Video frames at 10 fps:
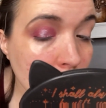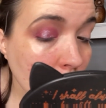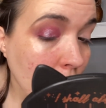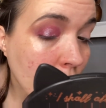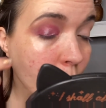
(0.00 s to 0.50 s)

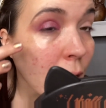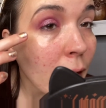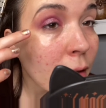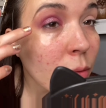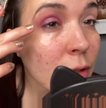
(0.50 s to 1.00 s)
And I'm
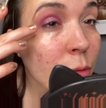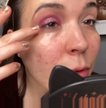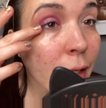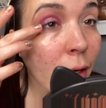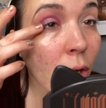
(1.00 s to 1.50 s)
not going to
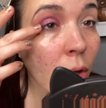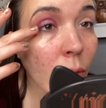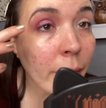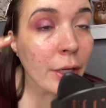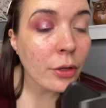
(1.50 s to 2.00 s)
bring it all the
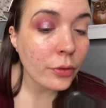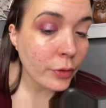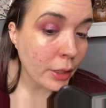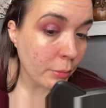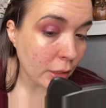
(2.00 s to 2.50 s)
way
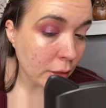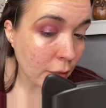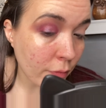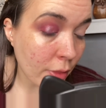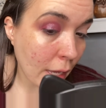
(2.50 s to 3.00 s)
over. I'm going to
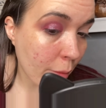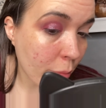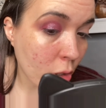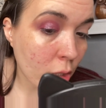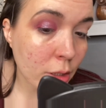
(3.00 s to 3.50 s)
leave that
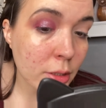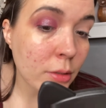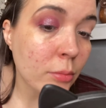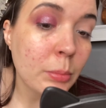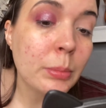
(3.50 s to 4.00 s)
part
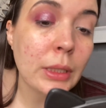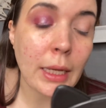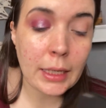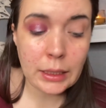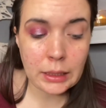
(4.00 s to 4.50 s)

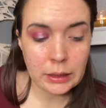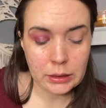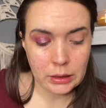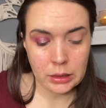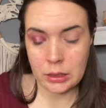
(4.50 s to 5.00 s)
blank.
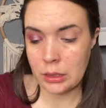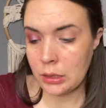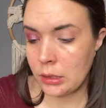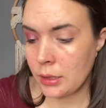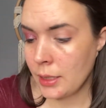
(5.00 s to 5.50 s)

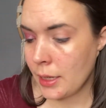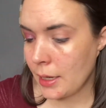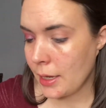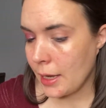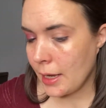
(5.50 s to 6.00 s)

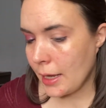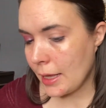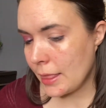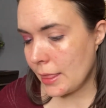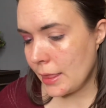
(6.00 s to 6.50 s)

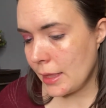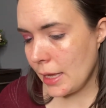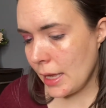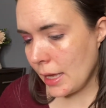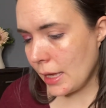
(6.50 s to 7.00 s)
And
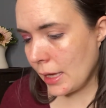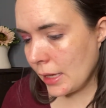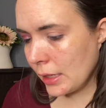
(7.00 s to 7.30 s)
then...